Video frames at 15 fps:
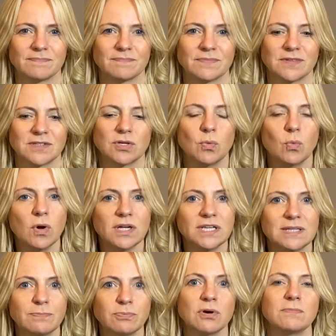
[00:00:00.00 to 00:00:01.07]
So what is the
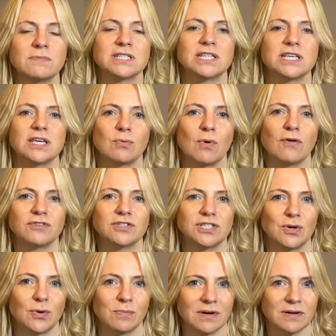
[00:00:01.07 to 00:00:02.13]
promise that you offer to your
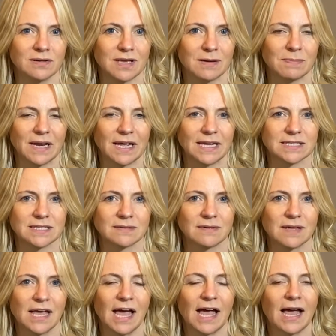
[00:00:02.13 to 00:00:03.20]
marketplace?
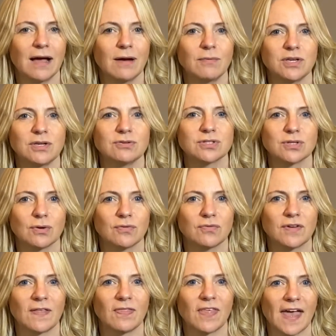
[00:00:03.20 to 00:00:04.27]
How are you solving
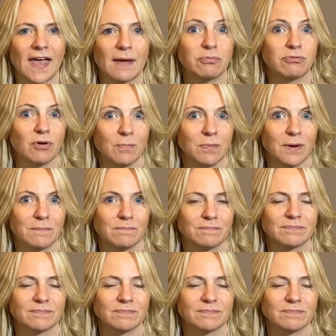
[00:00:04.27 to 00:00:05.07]
their problem?